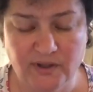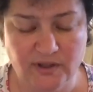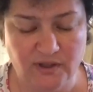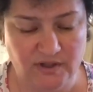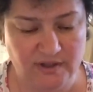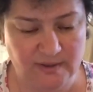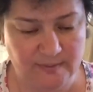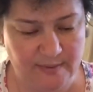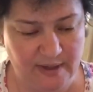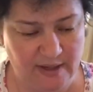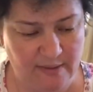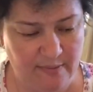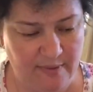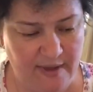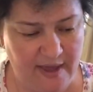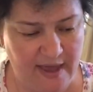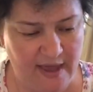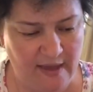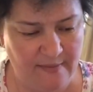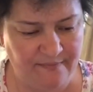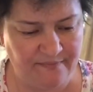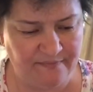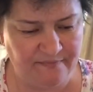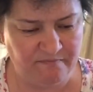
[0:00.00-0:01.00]
Asked Big
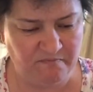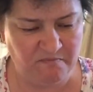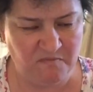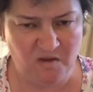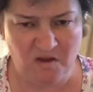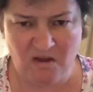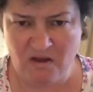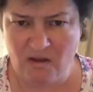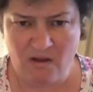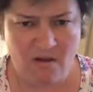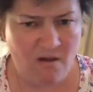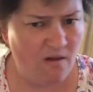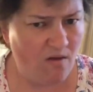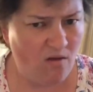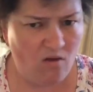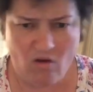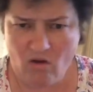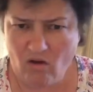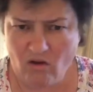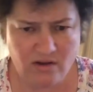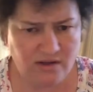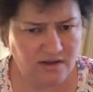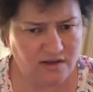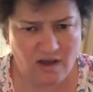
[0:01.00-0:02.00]
Bear.
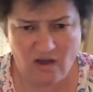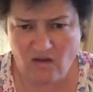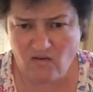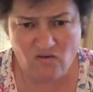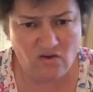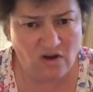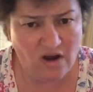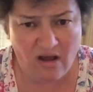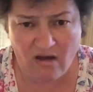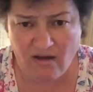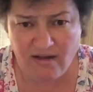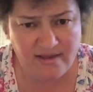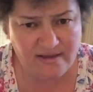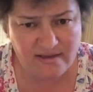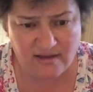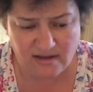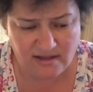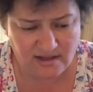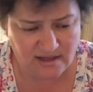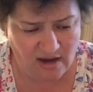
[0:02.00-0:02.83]
I don't like the